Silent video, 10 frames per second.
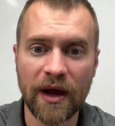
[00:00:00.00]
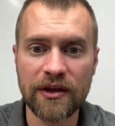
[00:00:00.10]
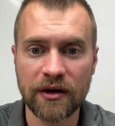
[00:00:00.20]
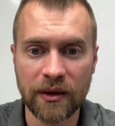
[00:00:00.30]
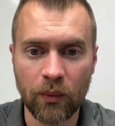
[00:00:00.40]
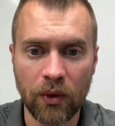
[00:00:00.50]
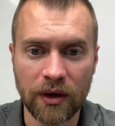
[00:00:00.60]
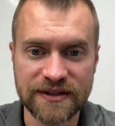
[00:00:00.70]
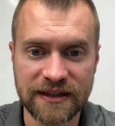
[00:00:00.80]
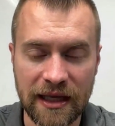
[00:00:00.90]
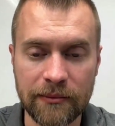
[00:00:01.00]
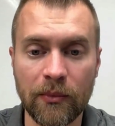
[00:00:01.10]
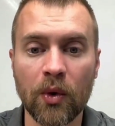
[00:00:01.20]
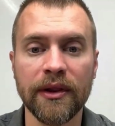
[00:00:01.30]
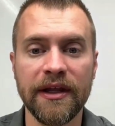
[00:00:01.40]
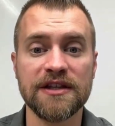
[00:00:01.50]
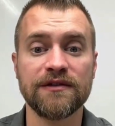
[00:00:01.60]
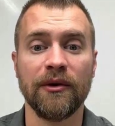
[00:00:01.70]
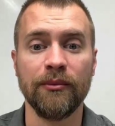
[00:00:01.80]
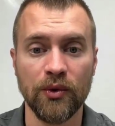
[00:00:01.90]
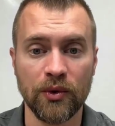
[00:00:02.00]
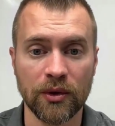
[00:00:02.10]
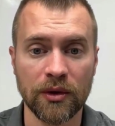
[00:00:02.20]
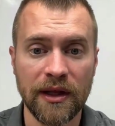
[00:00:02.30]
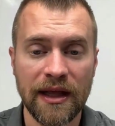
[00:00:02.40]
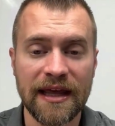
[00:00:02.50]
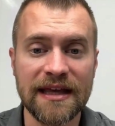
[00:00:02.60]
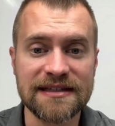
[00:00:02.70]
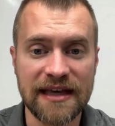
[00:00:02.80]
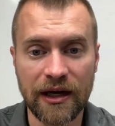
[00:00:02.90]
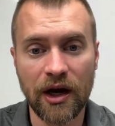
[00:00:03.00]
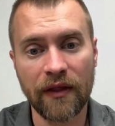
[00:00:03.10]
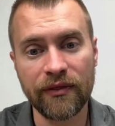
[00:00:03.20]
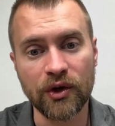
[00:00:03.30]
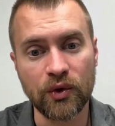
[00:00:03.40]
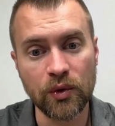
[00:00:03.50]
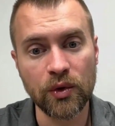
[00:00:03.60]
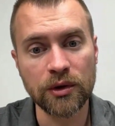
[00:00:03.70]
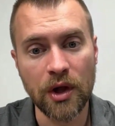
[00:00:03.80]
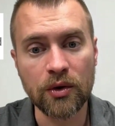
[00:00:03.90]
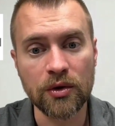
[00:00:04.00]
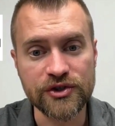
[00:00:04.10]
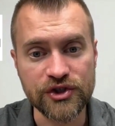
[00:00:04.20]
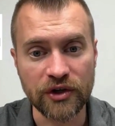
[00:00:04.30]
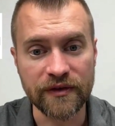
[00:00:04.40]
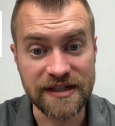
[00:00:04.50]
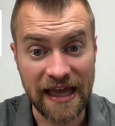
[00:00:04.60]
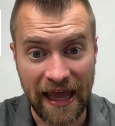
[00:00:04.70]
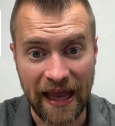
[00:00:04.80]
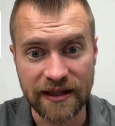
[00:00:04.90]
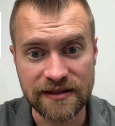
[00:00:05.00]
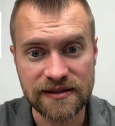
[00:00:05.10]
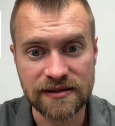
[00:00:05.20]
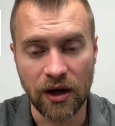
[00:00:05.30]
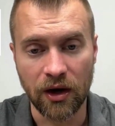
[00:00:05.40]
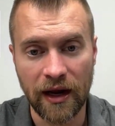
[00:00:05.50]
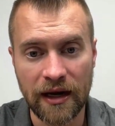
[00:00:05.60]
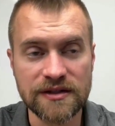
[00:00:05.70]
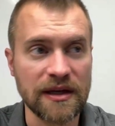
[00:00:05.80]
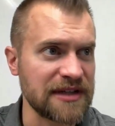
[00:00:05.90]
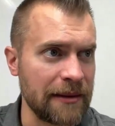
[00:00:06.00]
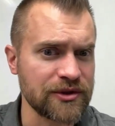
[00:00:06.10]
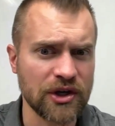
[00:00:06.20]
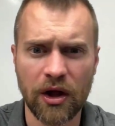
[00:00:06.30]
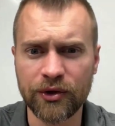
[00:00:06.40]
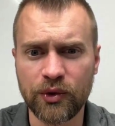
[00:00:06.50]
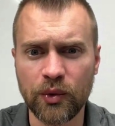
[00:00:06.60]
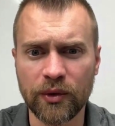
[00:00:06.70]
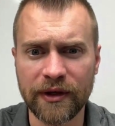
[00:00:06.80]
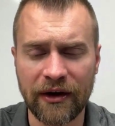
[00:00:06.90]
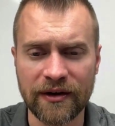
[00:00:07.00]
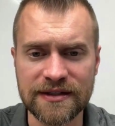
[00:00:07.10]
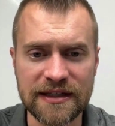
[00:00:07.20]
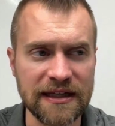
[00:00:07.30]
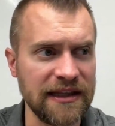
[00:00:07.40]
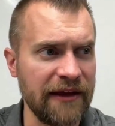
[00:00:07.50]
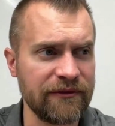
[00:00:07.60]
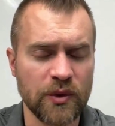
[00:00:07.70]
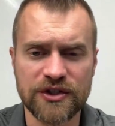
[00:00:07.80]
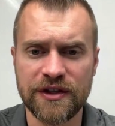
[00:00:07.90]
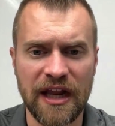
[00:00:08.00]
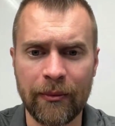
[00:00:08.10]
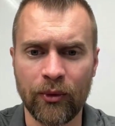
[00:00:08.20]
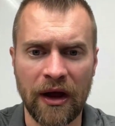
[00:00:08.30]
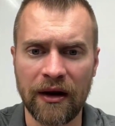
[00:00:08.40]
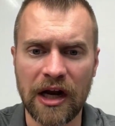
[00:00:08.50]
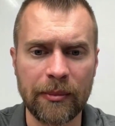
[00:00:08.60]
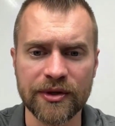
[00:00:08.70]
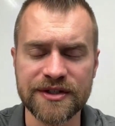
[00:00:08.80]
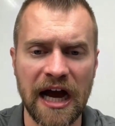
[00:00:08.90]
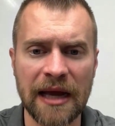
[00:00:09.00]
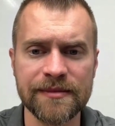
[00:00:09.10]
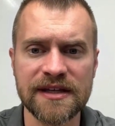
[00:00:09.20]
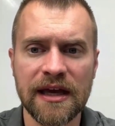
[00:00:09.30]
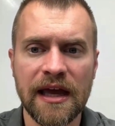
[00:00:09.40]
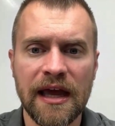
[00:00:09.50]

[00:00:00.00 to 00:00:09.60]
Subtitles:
way you're going to want to get more leads from Google is getting on the Google local service ads. All right, sometimes called Google Guaranteed. They've switched the name around a couple times.